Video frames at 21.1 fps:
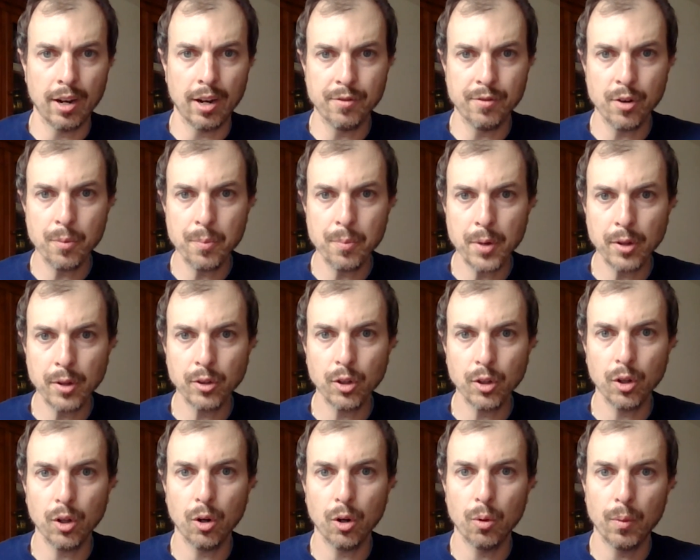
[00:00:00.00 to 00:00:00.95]

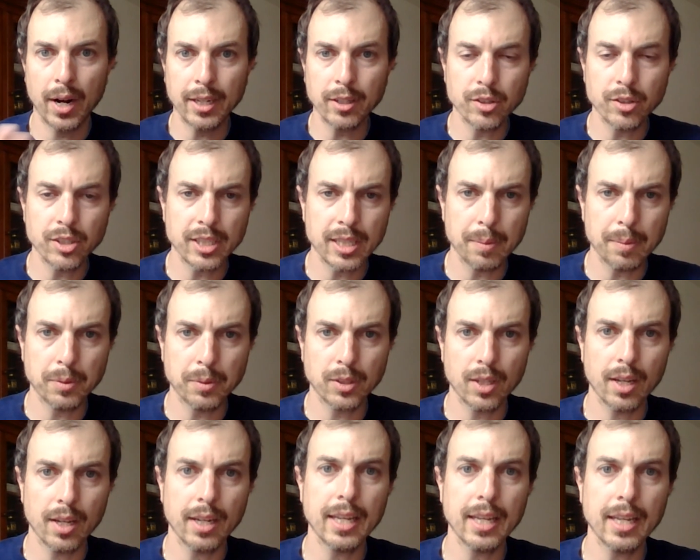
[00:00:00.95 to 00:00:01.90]
environmental ridership
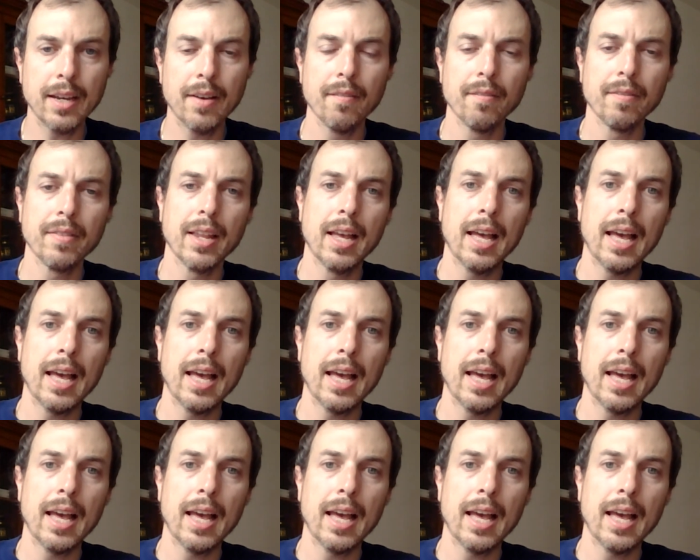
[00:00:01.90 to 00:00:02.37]
study